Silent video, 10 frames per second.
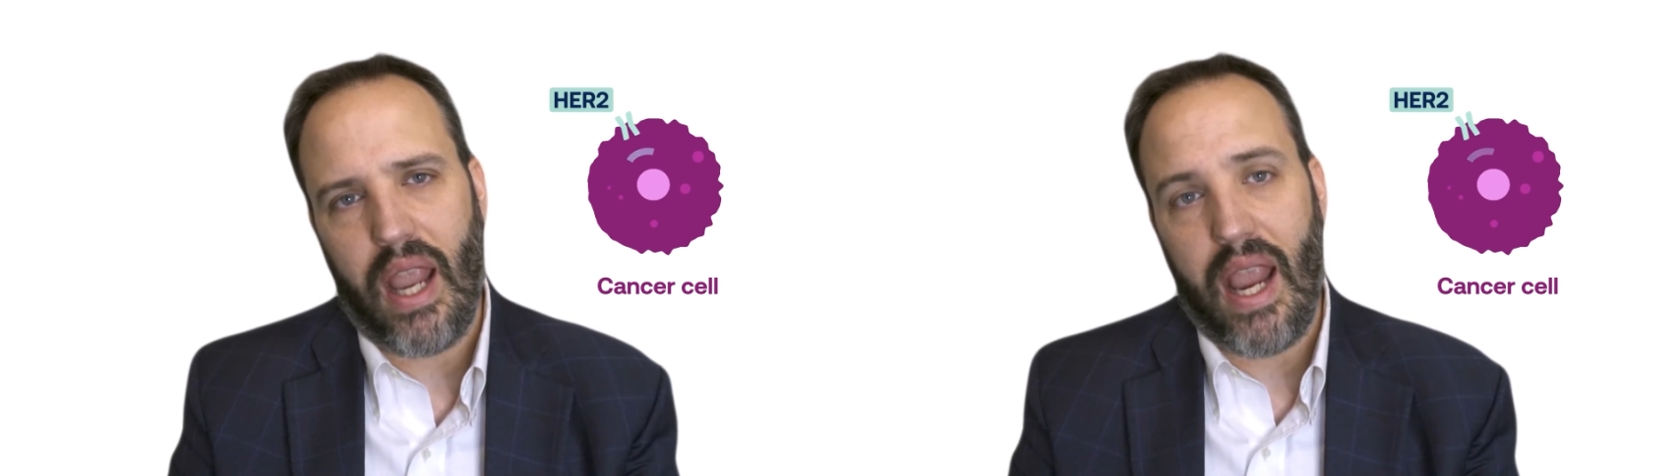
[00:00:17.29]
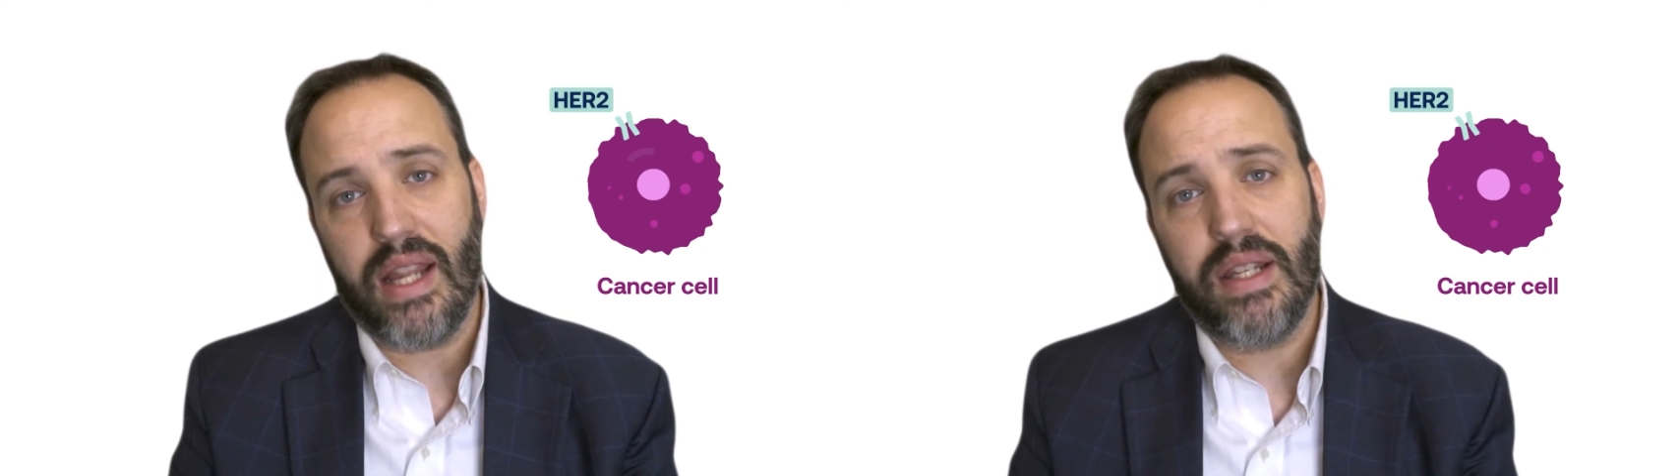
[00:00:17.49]

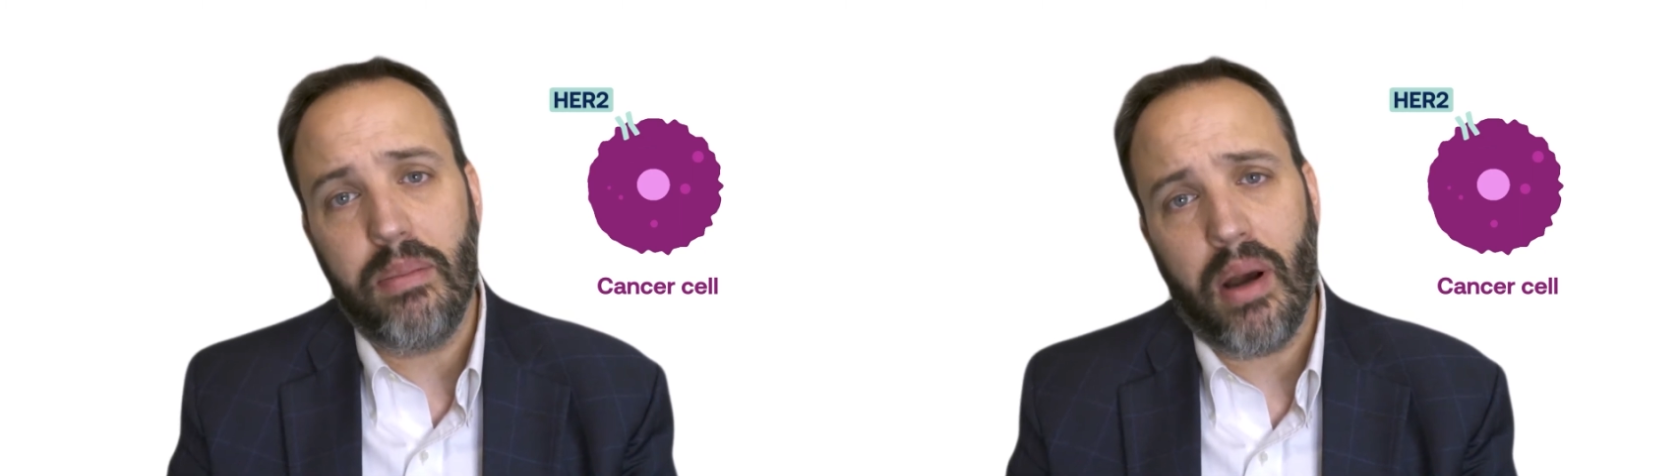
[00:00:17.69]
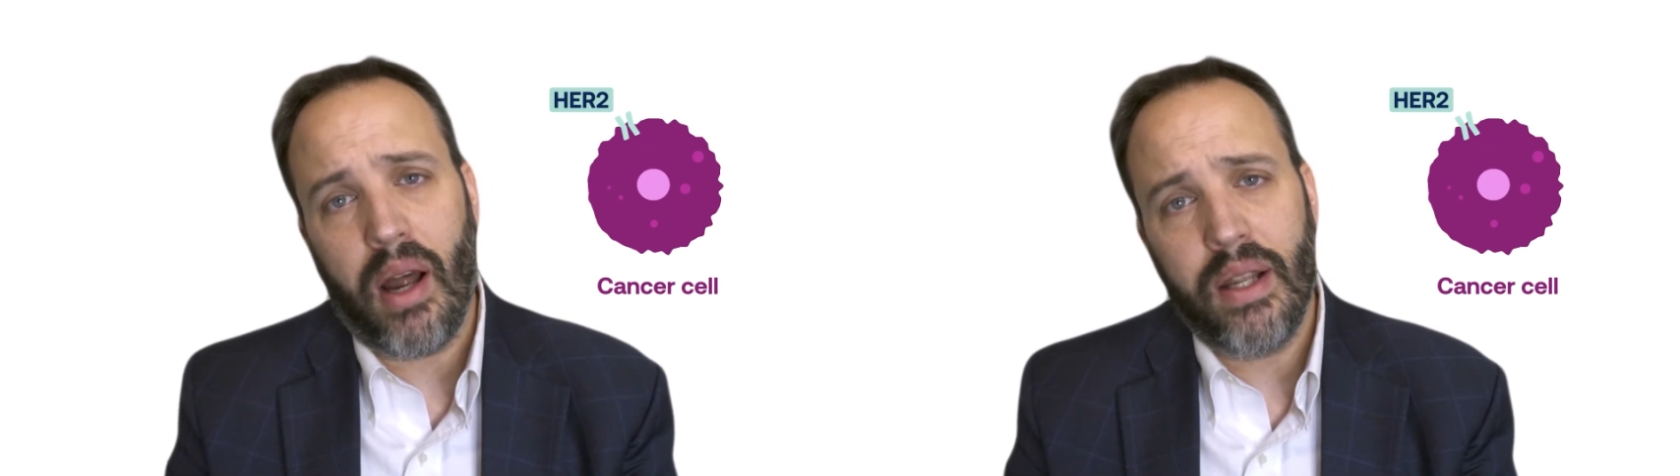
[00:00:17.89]

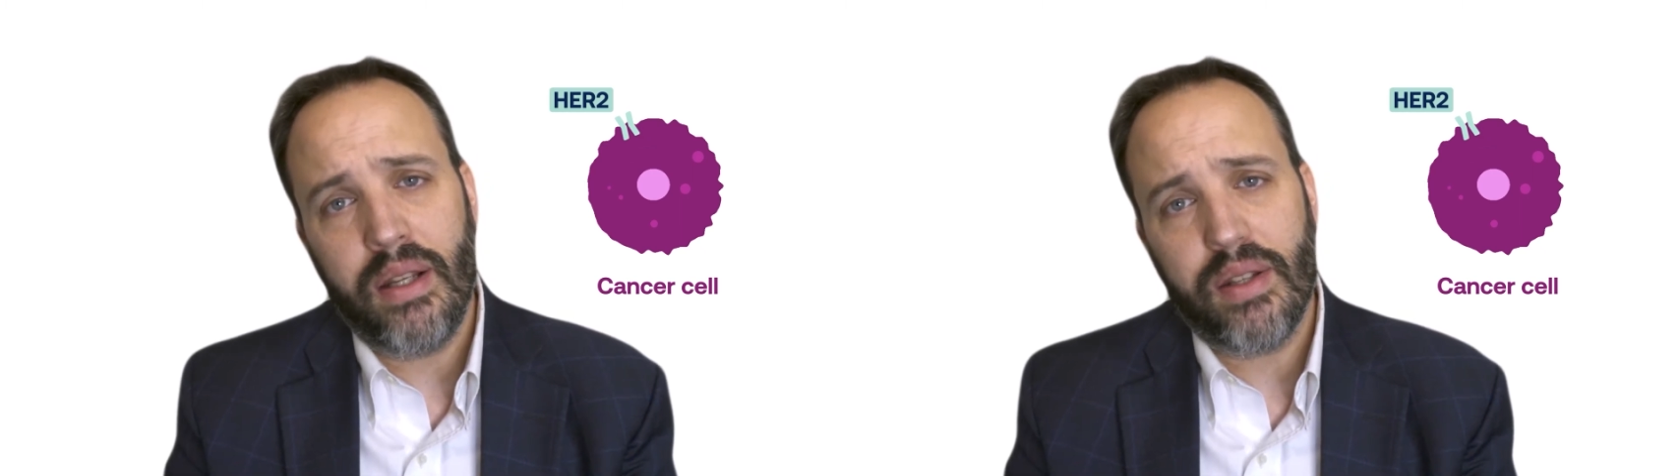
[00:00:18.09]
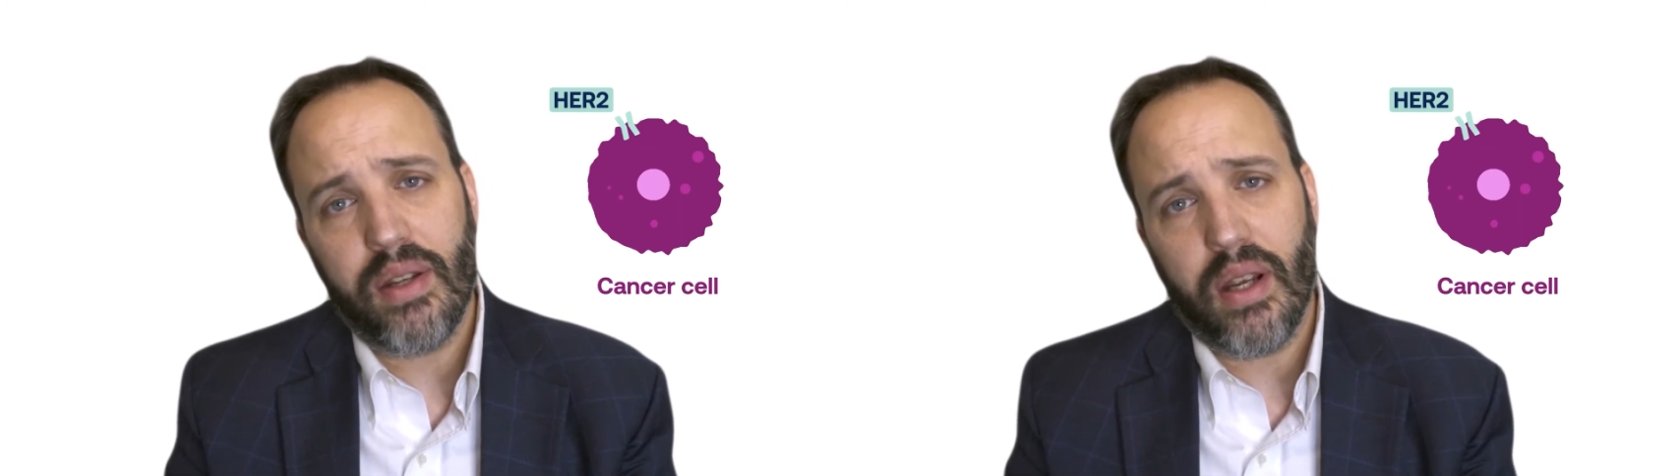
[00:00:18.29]

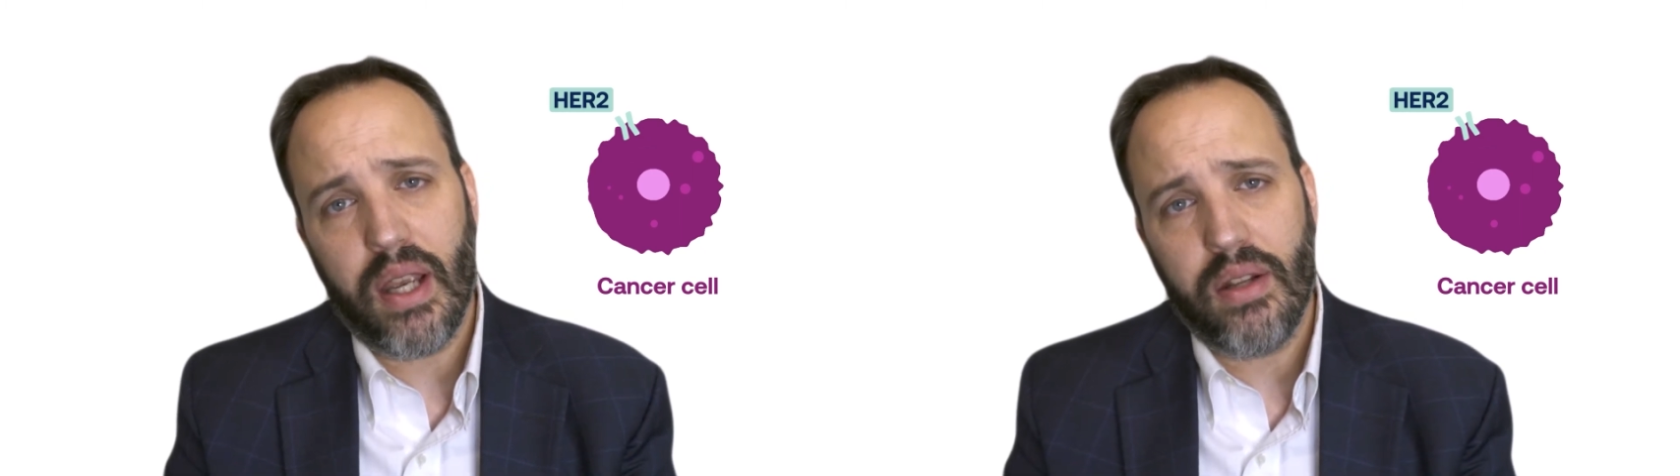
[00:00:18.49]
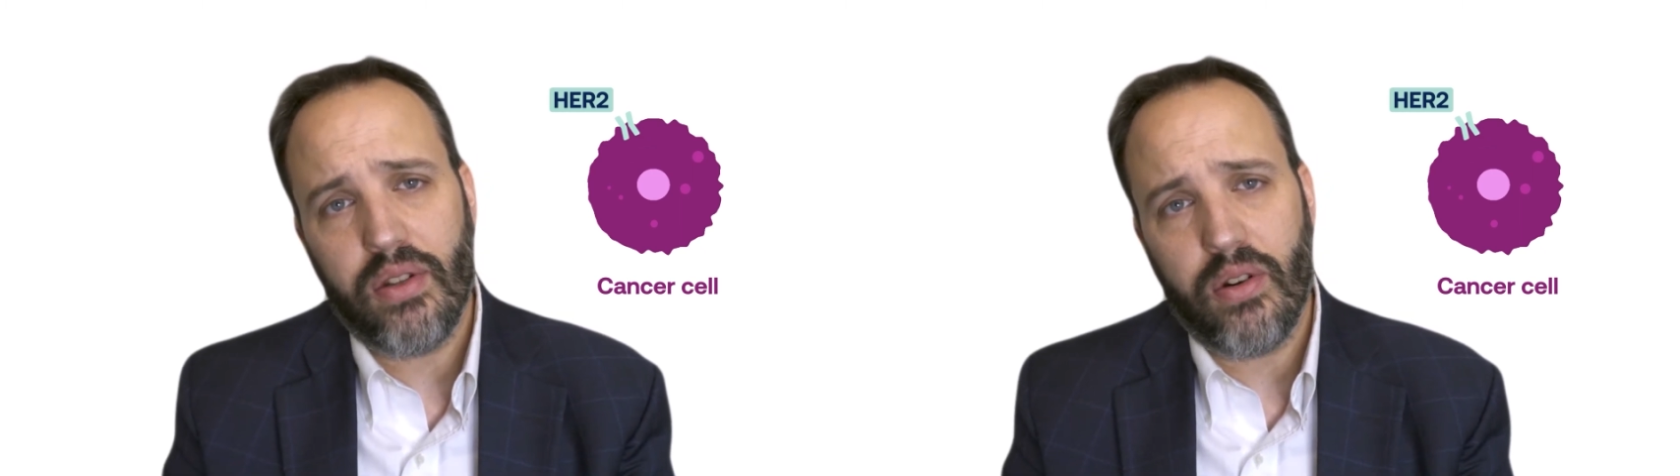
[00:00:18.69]
antibodies
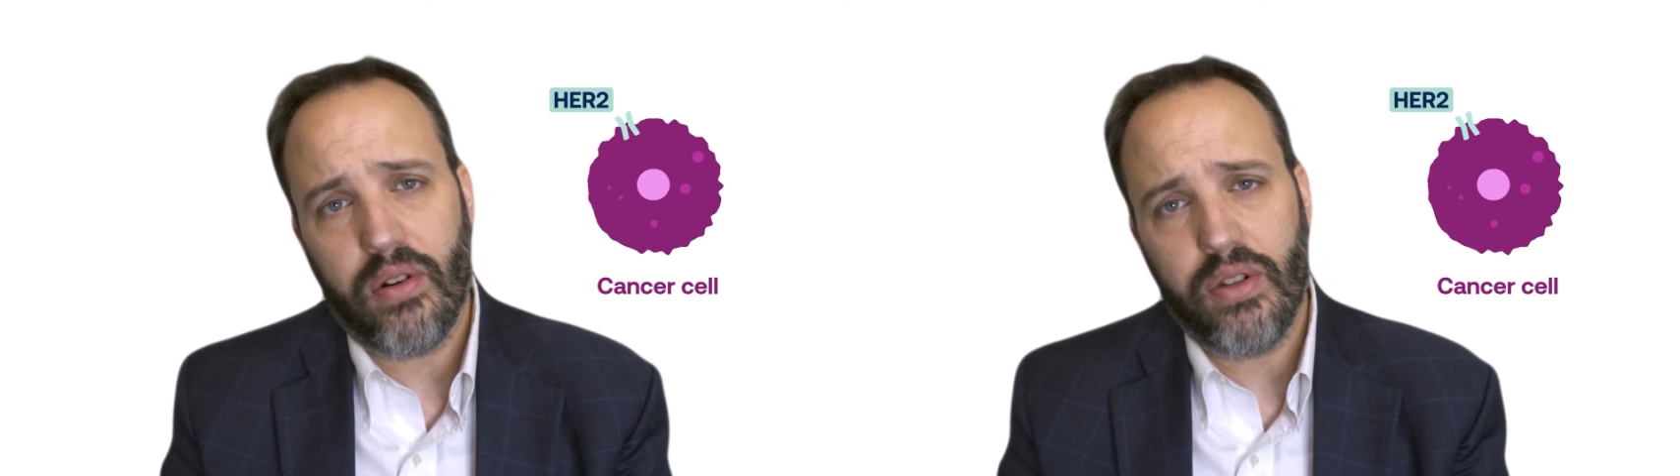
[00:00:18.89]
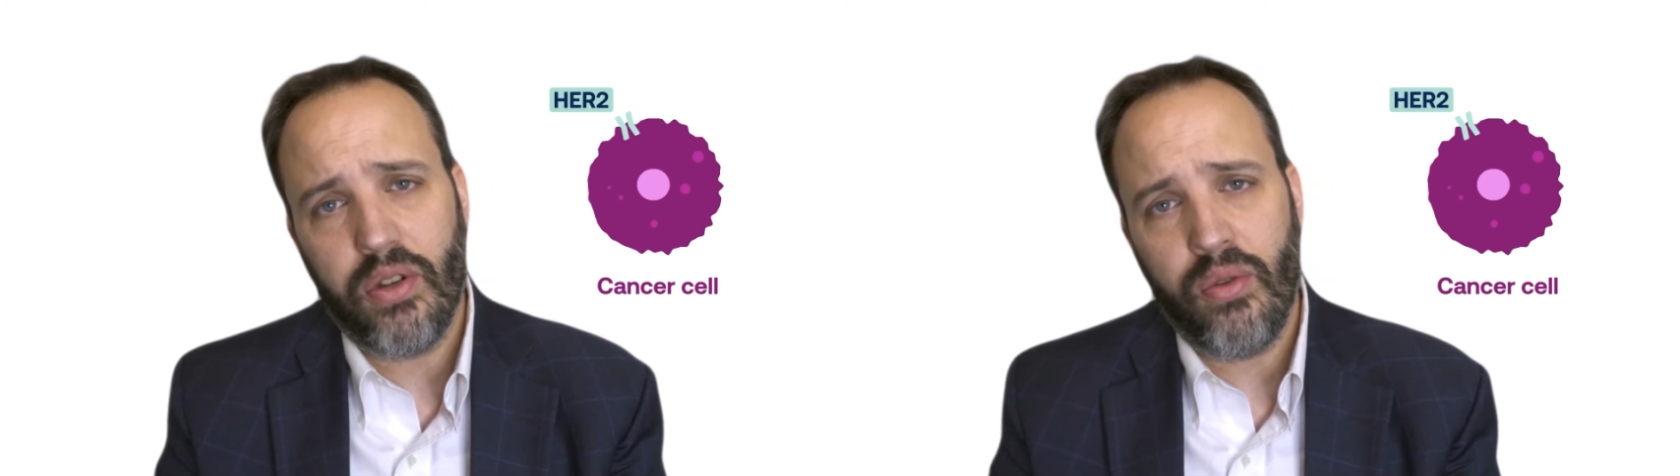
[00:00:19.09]
against
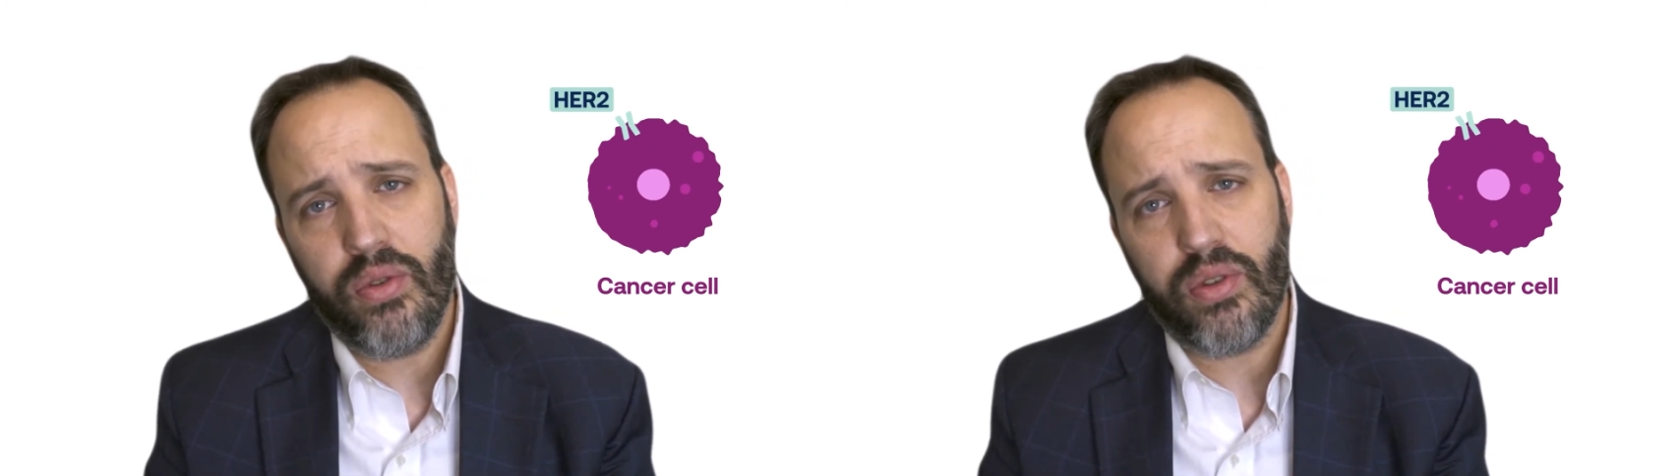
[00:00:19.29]
HER2.